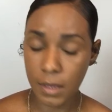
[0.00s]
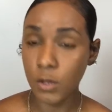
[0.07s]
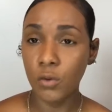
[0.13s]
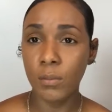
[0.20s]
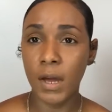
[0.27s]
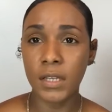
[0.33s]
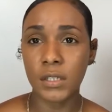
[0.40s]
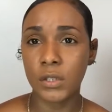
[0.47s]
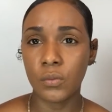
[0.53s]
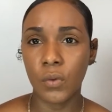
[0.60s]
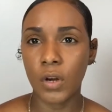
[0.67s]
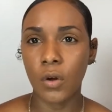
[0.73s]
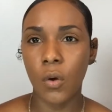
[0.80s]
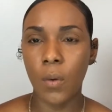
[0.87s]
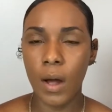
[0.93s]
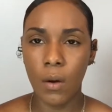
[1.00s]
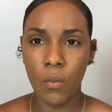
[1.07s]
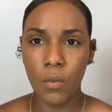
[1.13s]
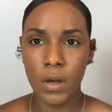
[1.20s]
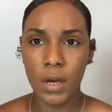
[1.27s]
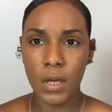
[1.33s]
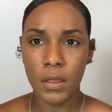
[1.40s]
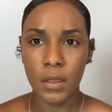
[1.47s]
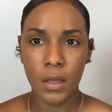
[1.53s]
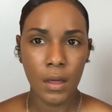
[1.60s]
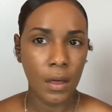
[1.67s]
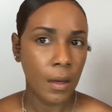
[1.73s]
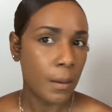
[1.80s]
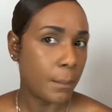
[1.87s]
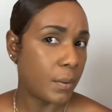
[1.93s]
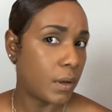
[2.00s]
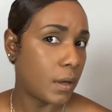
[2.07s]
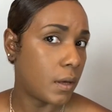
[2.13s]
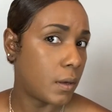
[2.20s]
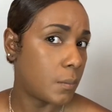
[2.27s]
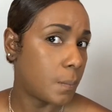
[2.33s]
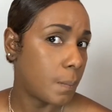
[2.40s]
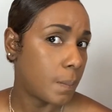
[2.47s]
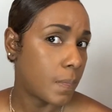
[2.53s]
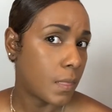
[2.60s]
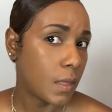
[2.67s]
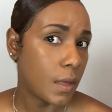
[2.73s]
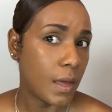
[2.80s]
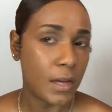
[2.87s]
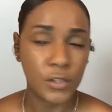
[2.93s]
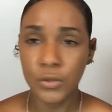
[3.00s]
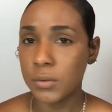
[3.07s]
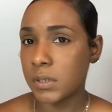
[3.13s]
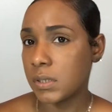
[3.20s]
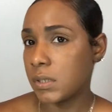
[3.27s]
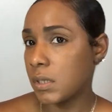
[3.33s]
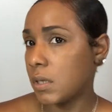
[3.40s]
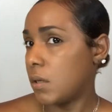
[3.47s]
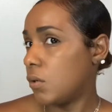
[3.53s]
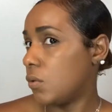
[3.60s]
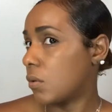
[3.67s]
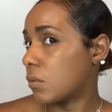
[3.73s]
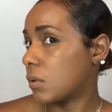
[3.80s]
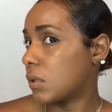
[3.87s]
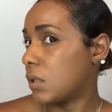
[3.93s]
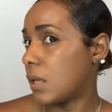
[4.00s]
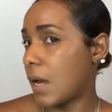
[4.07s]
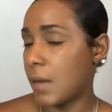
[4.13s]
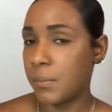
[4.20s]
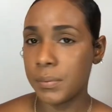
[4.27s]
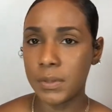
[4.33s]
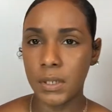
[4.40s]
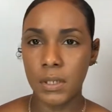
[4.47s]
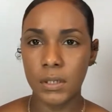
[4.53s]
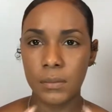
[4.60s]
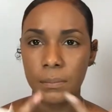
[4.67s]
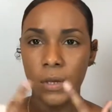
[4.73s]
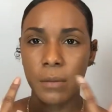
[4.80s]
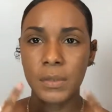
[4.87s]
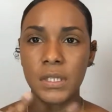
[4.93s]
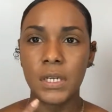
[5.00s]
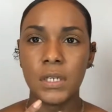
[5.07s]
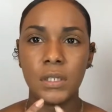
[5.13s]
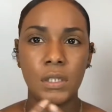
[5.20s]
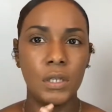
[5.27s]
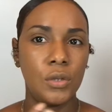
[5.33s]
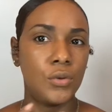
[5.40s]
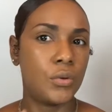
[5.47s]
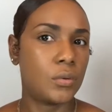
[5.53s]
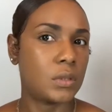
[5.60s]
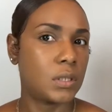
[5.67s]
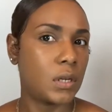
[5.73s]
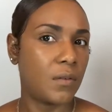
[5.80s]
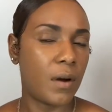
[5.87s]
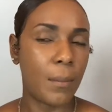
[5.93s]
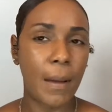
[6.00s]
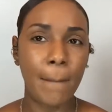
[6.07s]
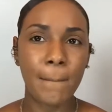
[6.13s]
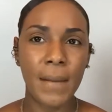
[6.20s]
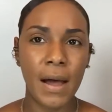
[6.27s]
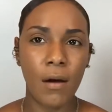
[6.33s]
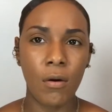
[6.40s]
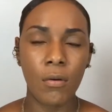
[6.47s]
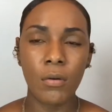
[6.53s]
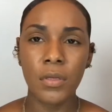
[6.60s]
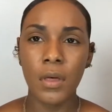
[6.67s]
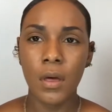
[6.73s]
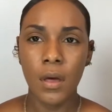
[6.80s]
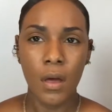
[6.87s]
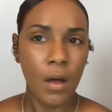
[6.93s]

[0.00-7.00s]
that you might just want to go out with. But as you can see, you don't see the pigmentation. You don't see it around my mouth,